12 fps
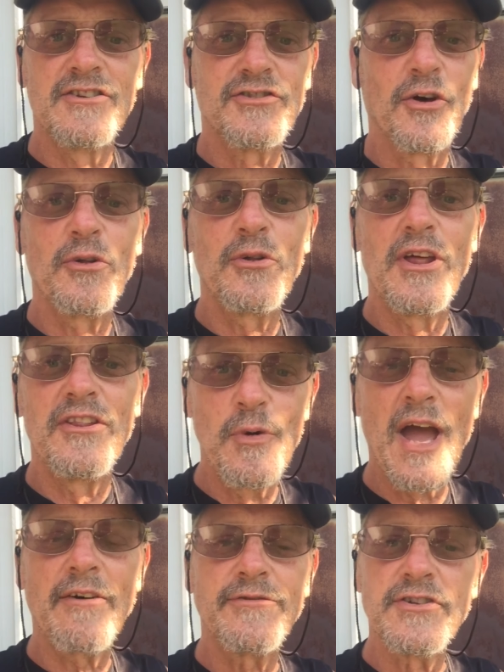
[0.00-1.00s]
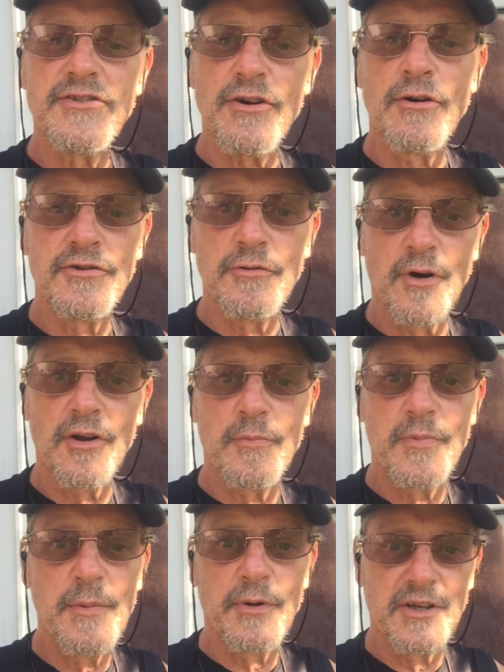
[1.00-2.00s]
So you have to turn to other
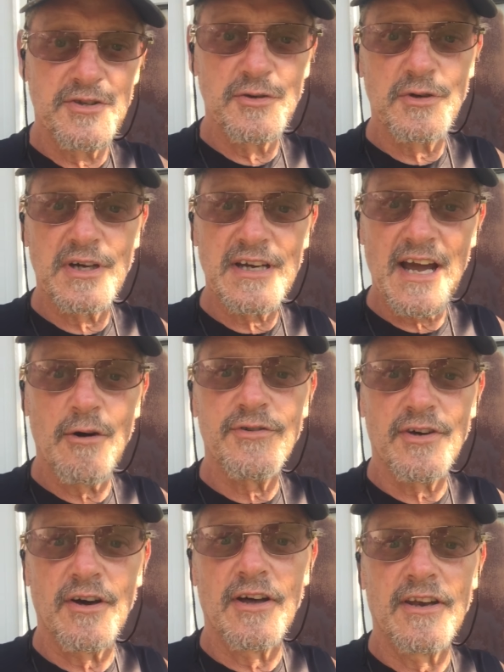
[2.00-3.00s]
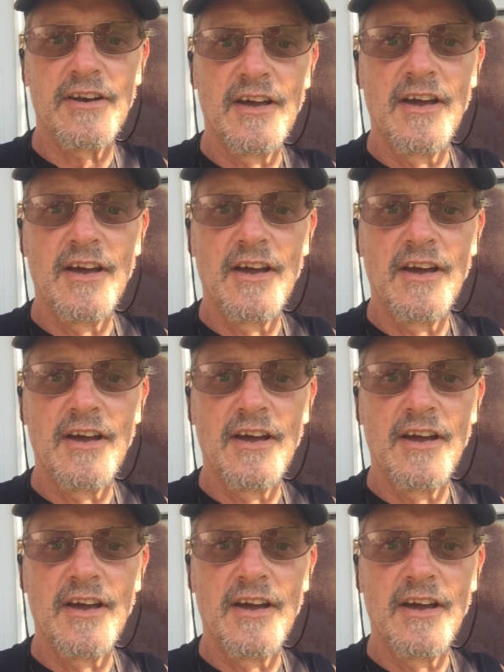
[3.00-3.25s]
people that you can count on.